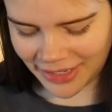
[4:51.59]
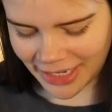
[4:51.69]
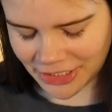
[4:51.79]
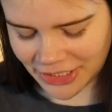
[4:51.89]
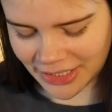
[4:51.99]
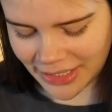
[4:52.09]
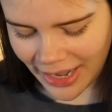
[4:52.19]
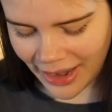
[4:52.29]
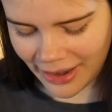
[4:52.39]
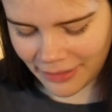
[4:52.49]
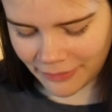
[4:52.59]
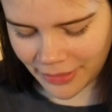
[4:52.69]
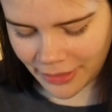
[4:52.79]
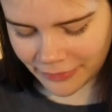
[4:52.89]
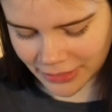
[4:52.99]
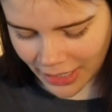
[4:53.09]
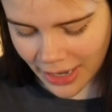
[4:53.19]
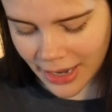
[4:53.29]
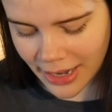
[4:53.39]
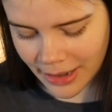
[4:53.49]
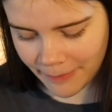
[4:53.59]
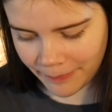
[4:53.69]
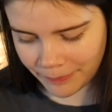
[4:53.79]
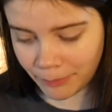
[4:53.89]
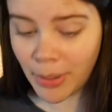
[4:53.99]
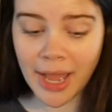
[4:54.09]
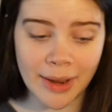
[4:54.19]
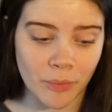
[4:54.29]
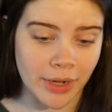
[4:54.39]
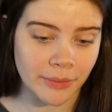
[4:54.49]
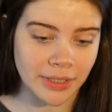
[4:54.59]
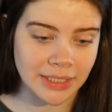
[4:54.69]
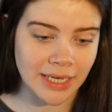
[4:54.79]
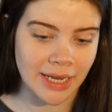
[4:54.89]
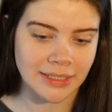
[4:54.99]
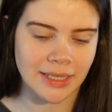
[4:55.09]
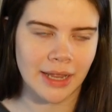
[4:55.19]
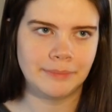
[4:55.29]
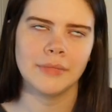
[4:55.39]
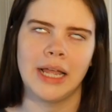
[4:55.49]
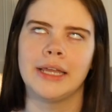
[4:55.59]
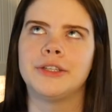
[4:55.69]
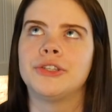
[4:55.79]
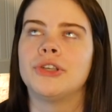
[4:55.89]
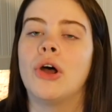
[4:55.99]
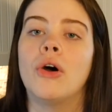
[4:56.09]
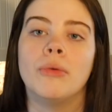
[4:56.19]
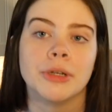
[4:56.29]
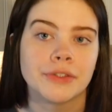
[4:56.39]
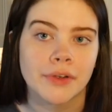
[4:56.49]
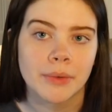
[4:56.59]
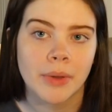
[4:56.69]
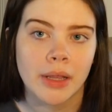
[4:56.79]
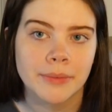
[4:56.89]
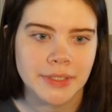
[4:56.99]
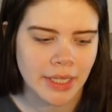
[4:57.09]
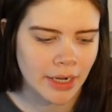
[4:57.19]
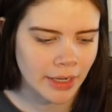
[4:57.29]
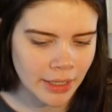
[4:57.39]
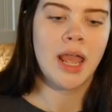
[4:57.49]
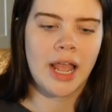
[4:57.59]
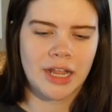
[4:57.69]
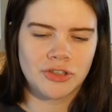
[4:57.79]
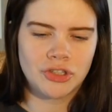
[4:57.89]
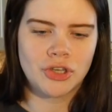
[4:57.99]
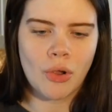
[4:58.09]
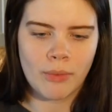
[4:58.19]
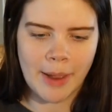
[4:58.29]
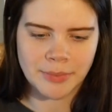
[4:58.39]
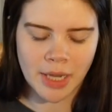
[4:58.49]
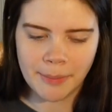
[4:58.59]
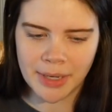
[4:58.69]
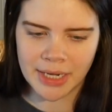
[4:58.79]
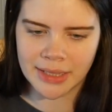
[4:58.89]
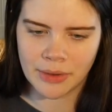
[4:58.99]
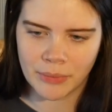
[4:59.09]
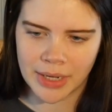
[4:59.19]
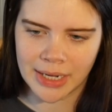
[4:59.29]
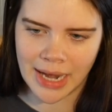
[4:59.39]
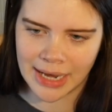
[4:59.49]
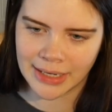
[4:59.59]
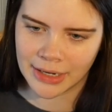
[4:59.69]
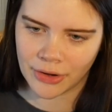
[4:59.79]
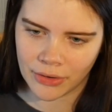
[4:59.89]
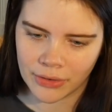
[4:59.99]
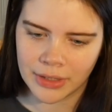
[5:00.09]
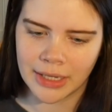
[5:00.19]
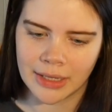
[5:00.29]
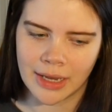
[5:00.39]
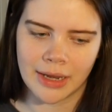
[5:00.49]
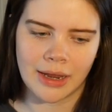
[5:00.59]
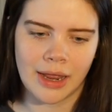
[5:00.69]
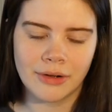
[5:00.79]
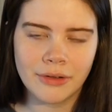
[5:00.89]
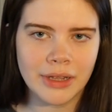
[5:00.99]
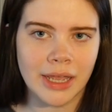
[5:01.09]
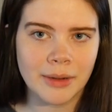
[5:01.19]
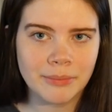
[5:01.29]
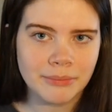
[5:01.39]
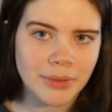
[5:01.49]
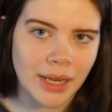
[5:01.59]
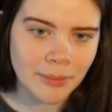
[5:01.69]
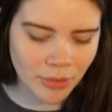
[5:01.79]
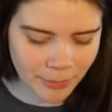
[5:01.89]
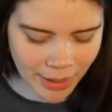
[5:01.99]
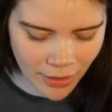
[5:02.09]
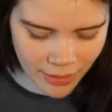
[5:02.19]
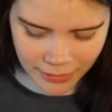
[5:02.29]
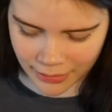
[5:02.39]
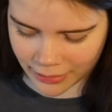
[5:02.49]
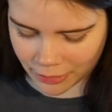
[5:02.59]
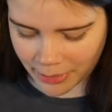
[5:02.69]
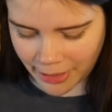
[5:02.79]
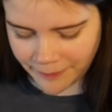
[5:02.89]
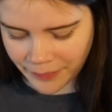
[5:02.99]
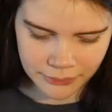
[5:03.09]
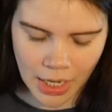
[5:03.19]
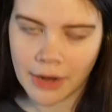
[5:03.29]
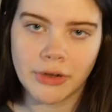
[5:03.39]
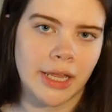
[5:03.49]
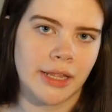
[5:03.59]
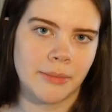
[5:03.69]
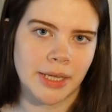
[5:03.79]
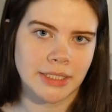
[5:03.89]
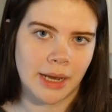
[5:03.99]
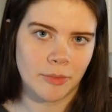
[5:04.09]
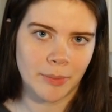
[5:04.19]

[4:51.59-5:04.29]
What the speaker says: like I just didn't have enough time. But what I will say is that I had so much fun while I was there. I got so wrapped up in it that when it ended early, like, I don't know, it kind of broke my heart a little bit. I really had the best time